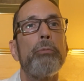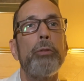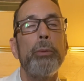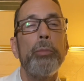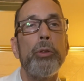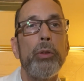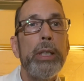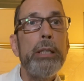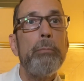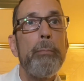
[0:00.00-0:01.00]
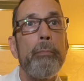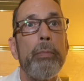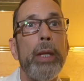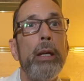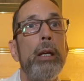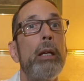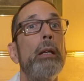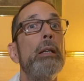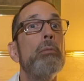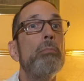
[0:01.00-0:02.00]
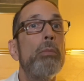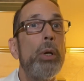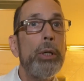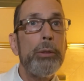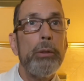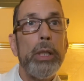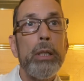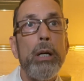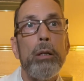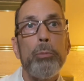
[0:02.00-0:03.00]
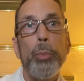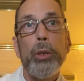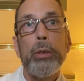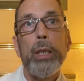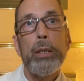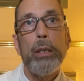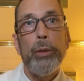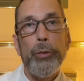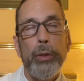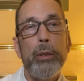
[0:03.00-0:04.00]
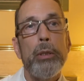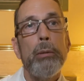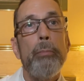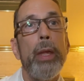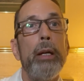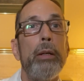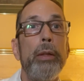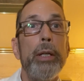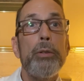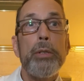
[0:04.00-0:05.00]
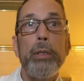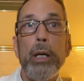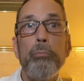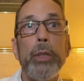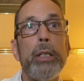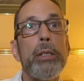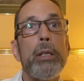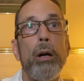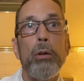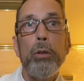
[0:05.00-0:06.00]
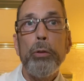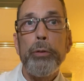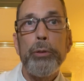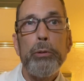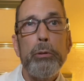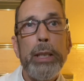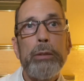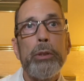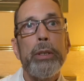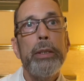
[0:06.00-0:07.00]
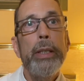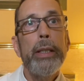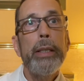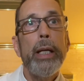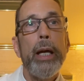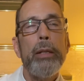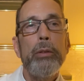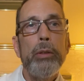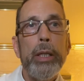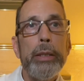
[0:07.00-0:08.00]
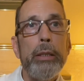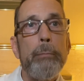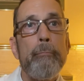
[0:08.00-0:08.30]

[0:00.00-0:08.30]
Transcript: from sleep. In moderate carpal tunnel syndrome, there's numbness all throughout the day and night.